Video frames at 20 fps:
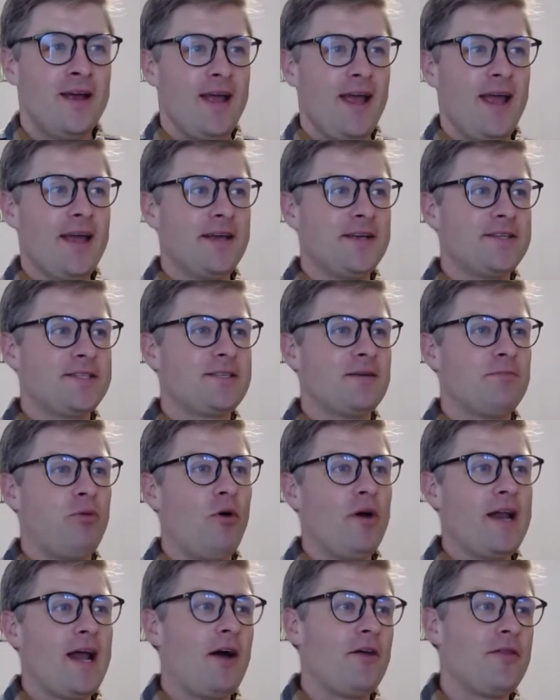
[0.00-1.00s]
is to
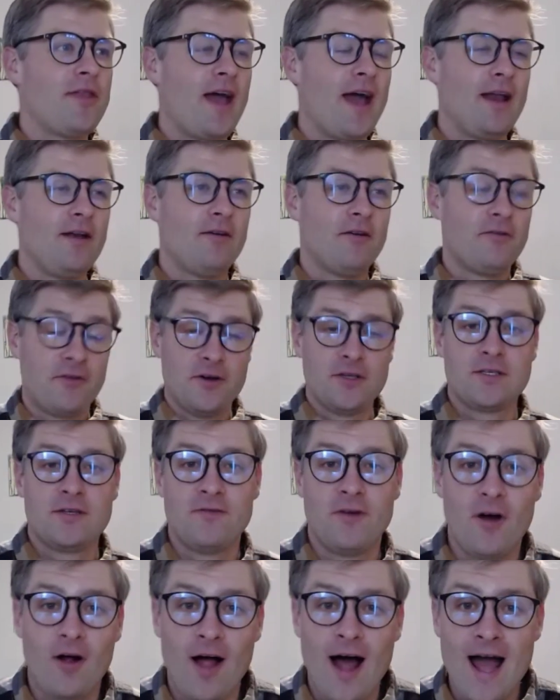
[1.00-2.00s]
point out that, first
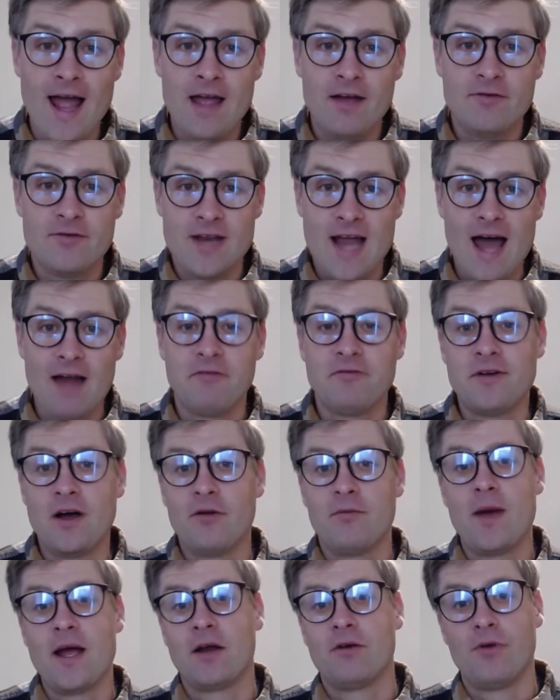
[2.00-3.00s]
of all, I have not
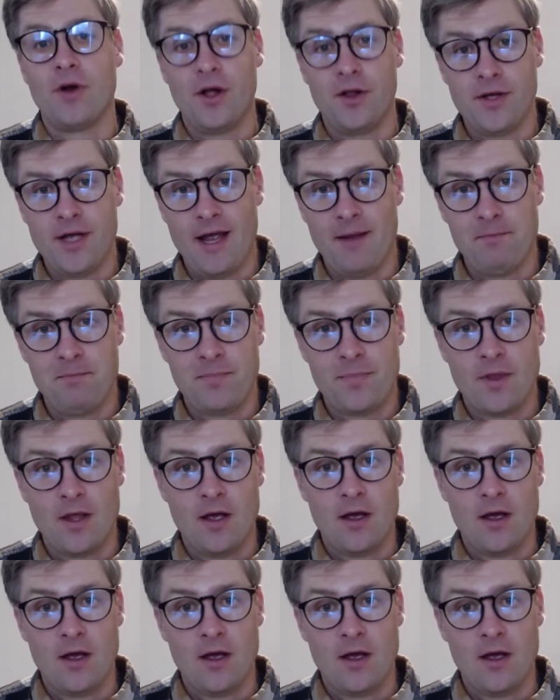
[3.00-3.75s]
found my Grail game.